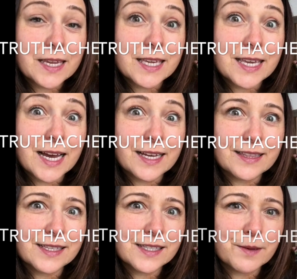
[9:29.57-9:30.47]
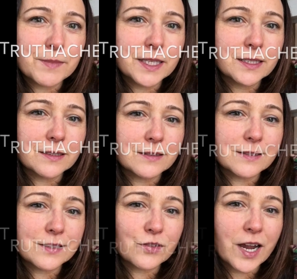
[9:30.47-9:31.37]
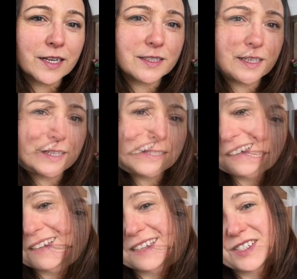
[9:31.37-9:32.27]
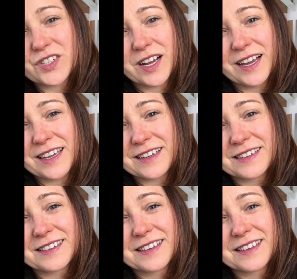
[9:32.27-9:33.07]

Yeah, that's gonna be a little distracting, isn't it? Jai.